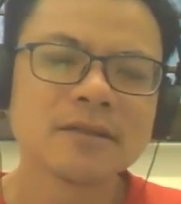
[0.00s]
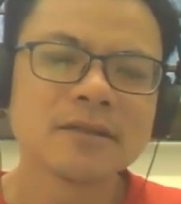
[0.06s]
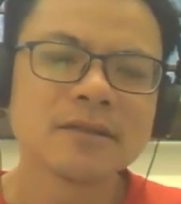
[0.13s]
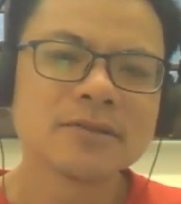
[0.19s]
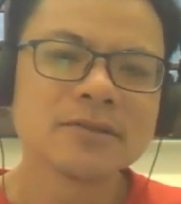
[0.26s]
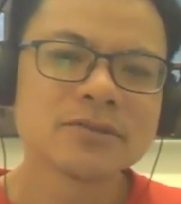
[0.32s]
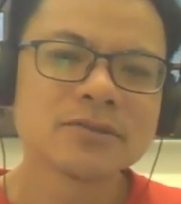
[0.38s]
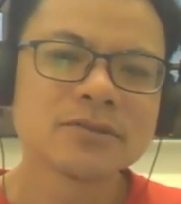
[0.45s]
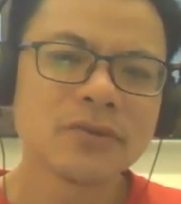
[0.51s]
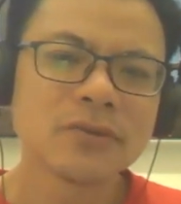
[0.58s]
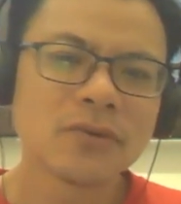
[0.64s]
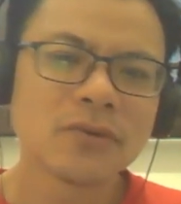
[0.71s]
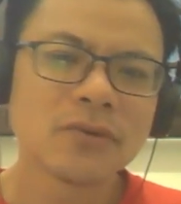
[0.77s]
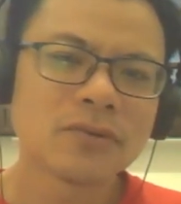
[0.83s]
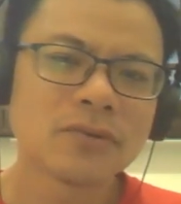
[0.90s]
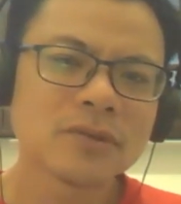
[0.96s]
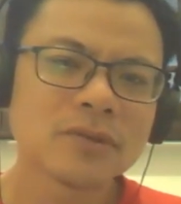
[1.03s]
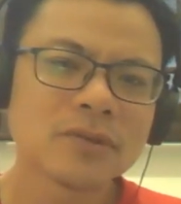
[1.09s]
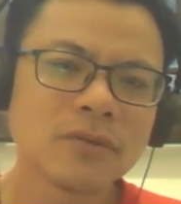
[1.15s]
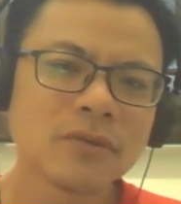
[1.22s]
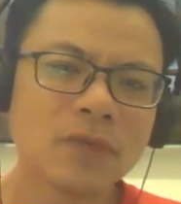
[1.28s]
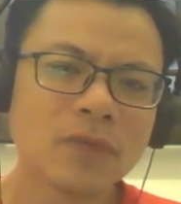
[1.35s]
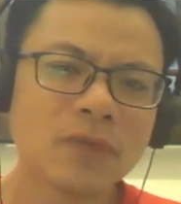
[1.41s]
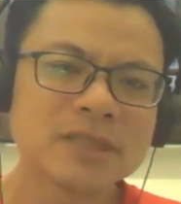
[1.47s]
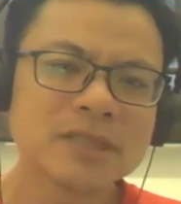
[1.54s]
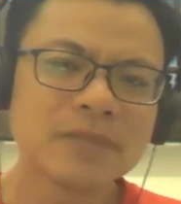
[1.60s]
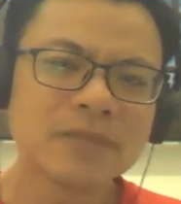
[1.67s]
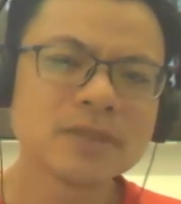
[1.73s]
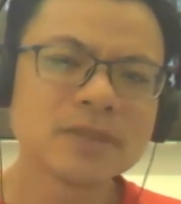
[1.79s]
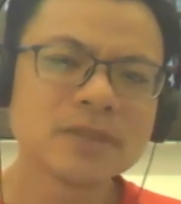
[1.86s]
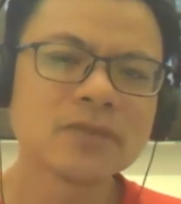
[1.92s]
So one
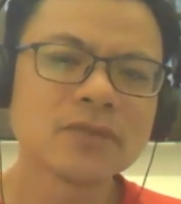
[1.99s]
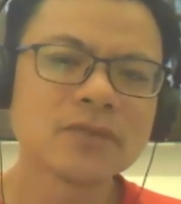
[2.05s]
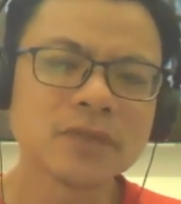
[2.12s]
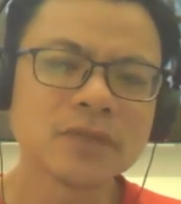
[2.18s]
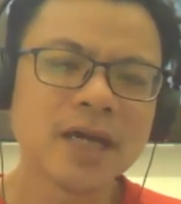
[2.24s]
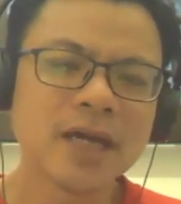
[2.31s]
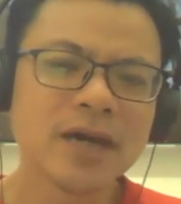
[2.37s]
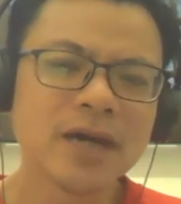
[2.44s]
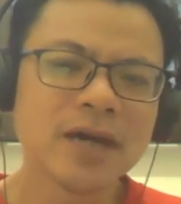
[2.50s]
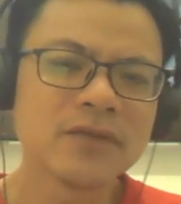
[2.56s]
chapter would have,